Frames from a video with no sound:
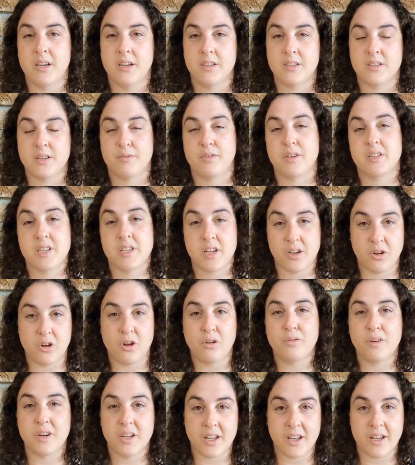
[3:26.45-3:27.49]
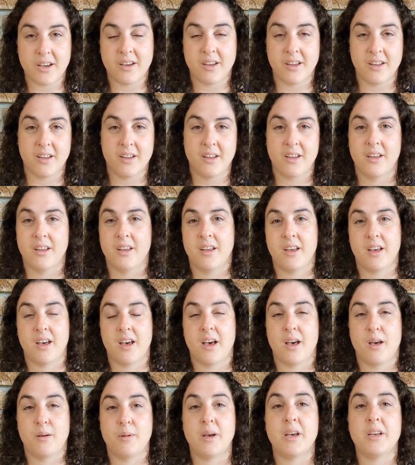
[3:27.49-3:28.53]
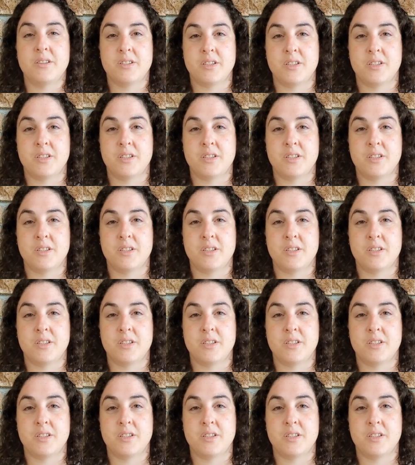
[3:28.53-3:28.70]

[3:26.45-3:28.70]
So if I say dolphin kick, it's